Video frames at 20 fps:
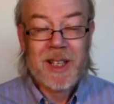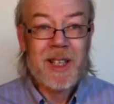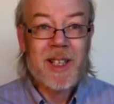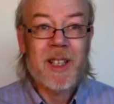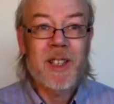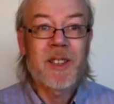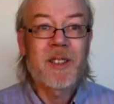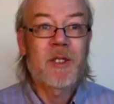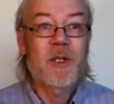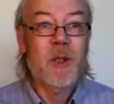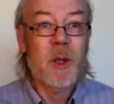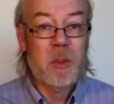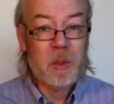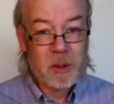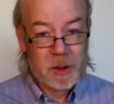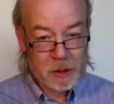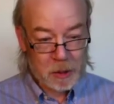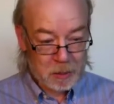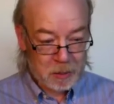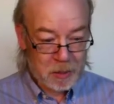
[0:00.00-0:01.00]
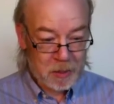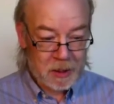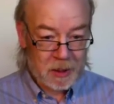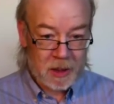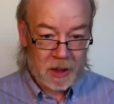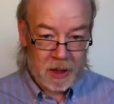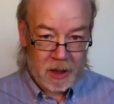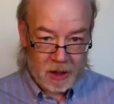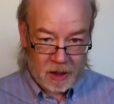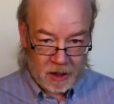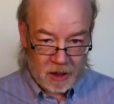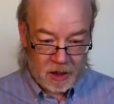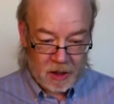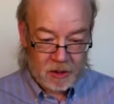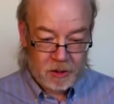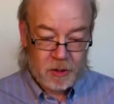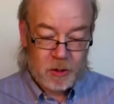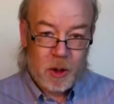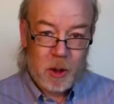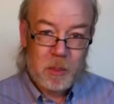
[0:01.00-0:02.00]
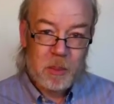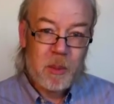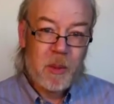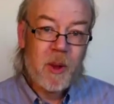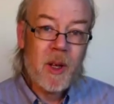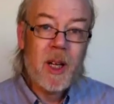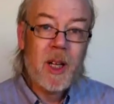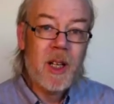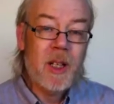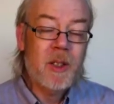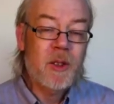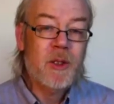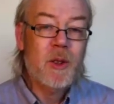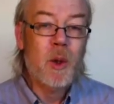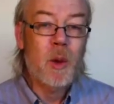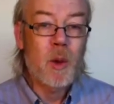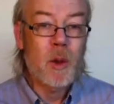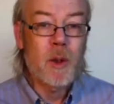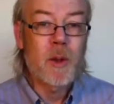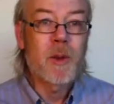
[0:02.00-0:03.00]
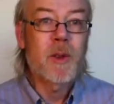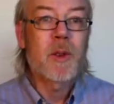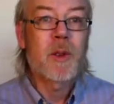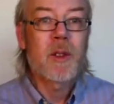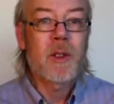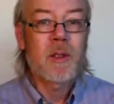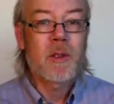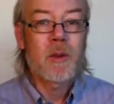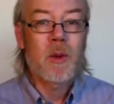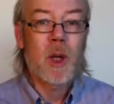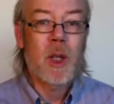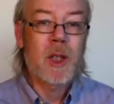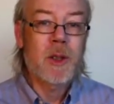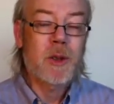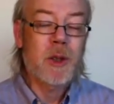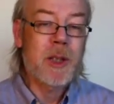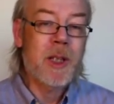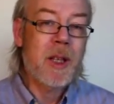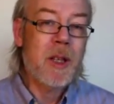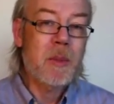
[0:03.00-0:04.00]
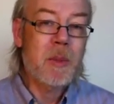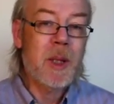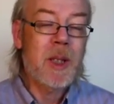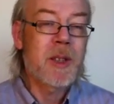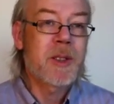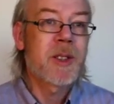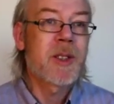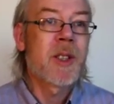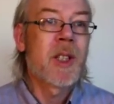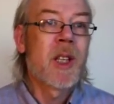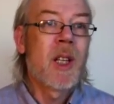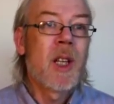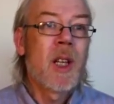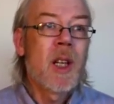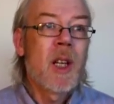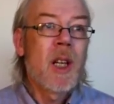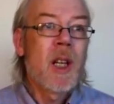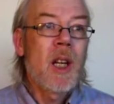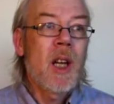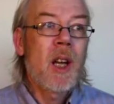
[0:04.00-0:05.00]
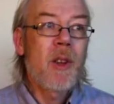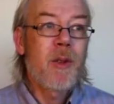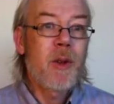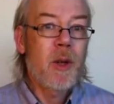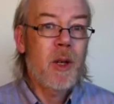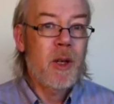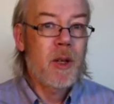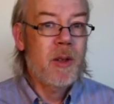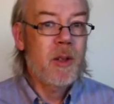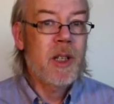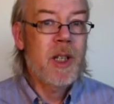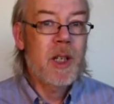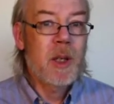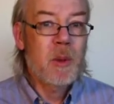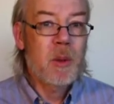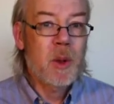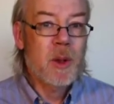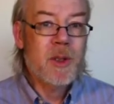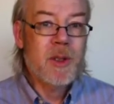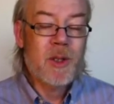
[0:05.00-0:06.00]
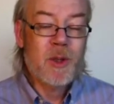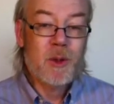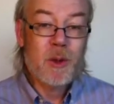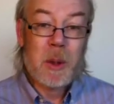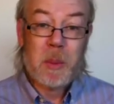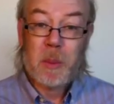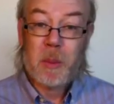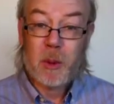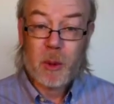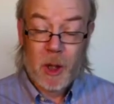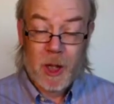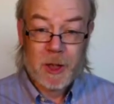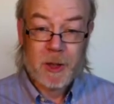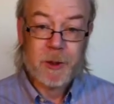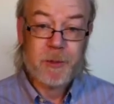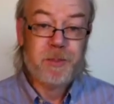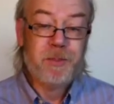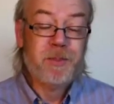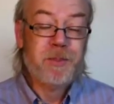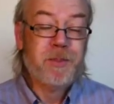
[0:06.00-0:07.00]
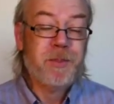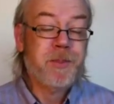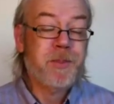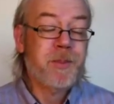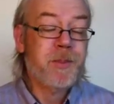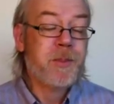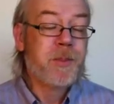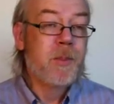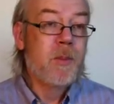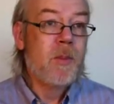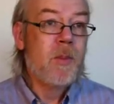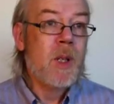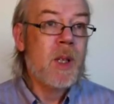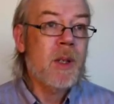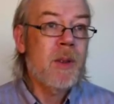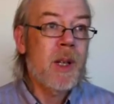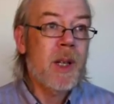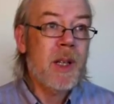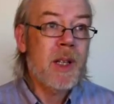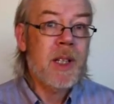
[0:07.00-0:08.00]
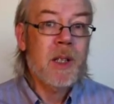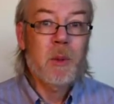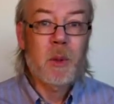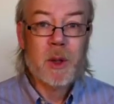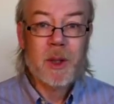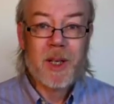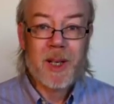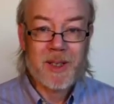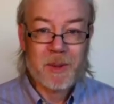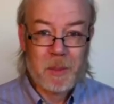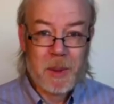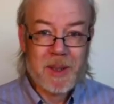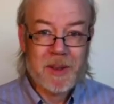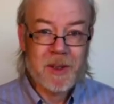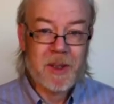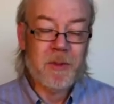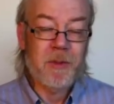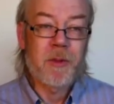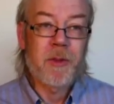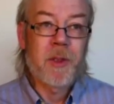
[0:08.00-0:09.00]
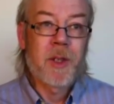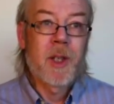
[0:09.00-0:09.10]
and stumbled upon a shop that sold quality leather belts, I thought it was a steep price, that it was expensive.